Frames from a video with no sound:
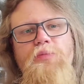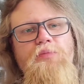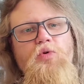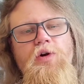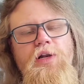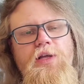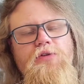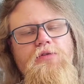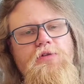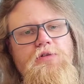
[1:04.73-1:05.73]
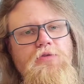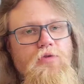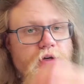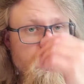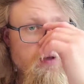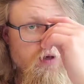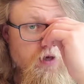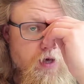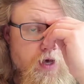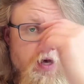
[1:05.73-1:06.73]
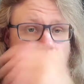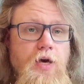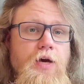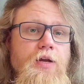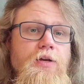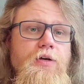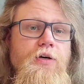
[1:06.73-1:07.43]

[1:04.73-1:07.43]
important later in the story. And